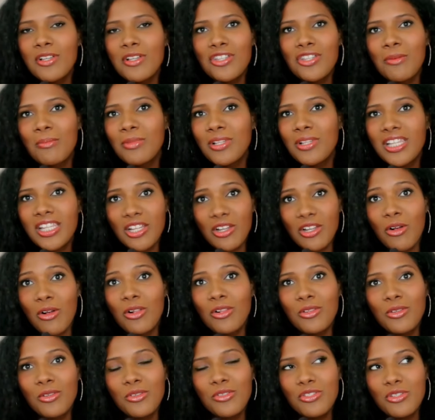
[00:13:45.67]
Emma Chamberlain and
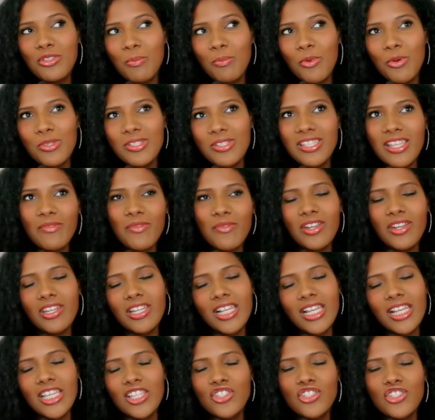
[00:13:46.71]
all used to post that
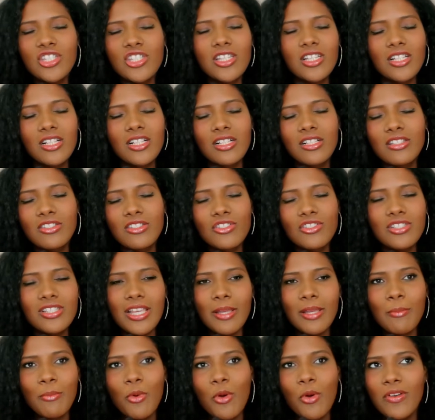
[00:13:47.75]
very like chill, just
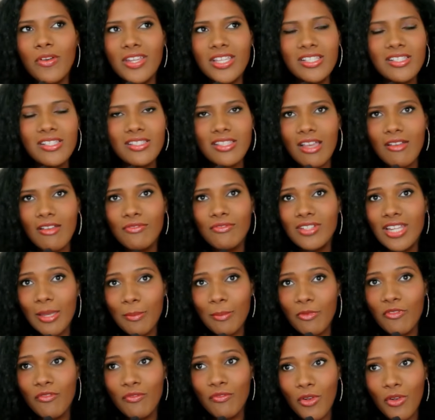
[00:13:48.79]
like boring stuff
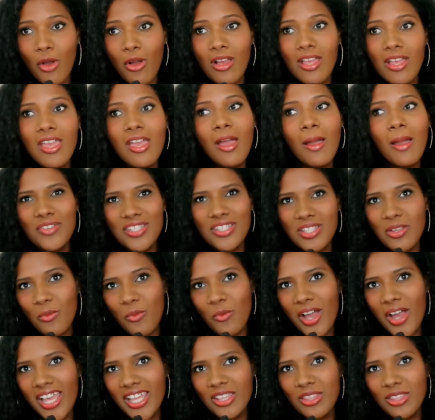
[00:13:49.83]
type of vlog. But the reason
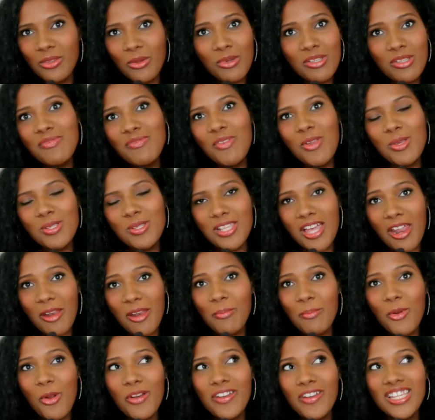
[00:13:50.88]
why those vlogs
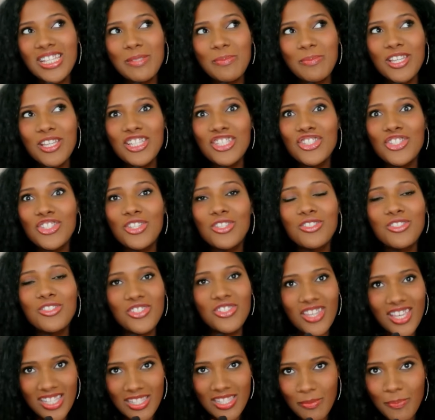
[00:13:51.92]
aren't boring is because
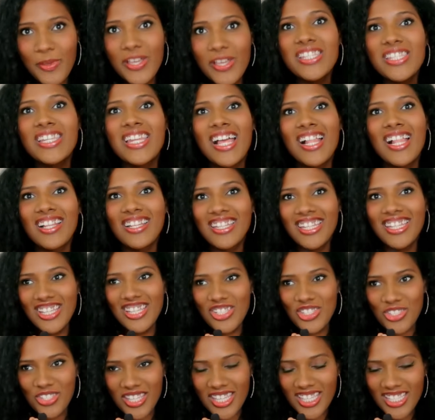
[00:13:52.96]
she has a personality.
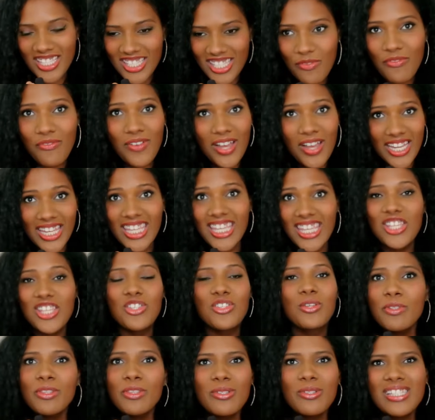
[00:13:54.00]
She is funny.
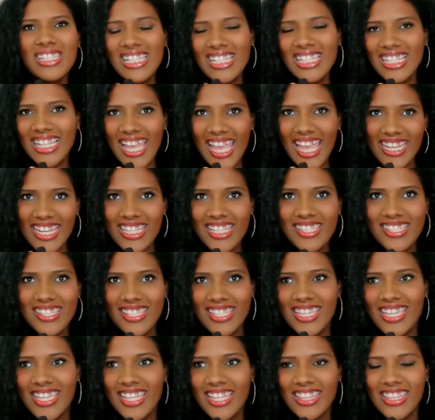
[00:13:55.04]
She put those little
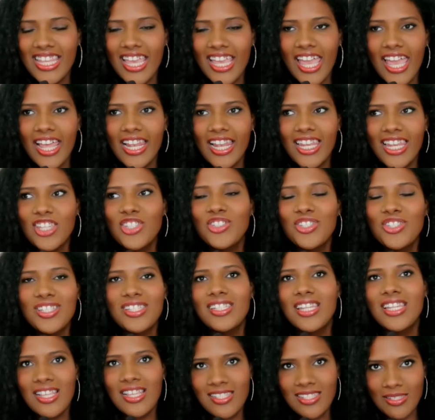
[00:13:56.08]
edits here and there. Like, she
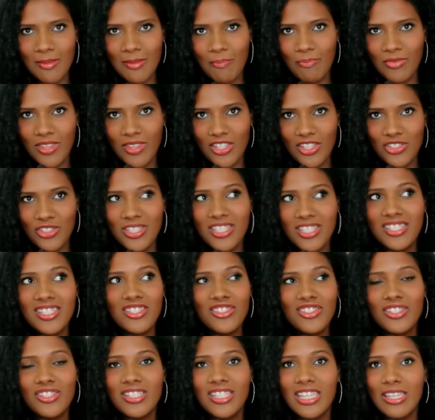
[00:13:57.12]
does something. She
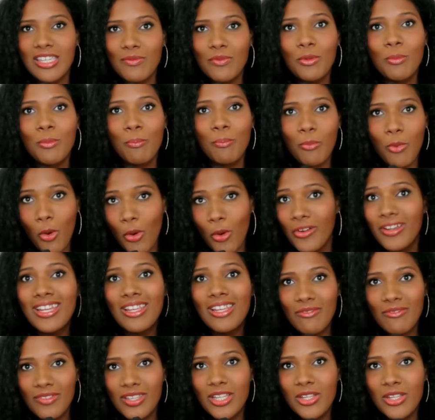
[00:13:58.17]
doesn't just give you
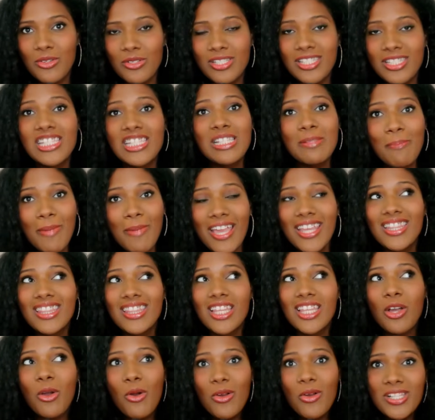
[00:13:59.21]
boring videos.
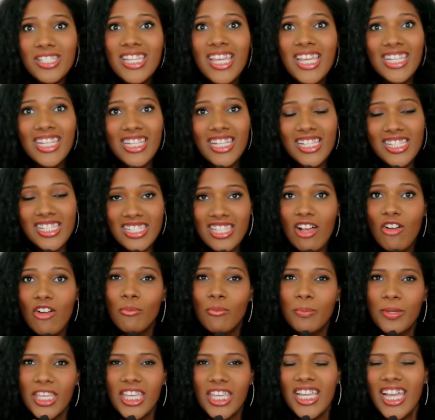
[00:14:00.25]
Despite the content in
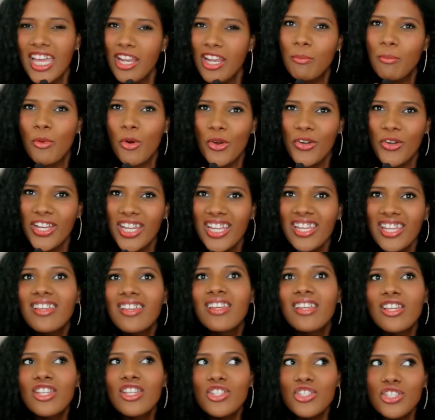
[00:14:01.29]
itself being kind of boring,
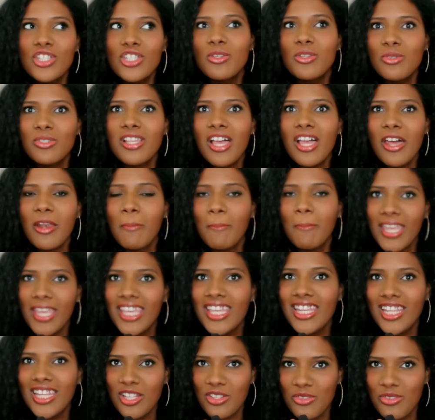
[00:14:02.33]
she knows how to
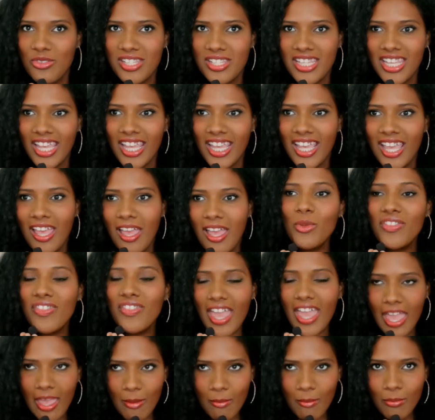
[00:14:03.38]
make it interesting. But
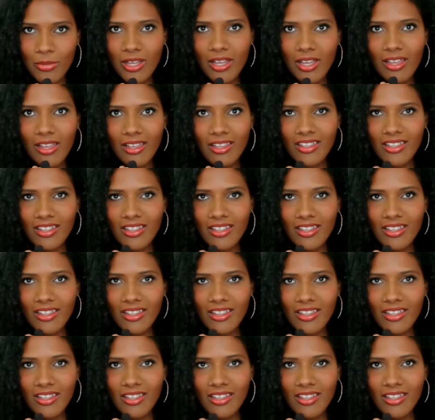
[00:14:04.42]
with Amber,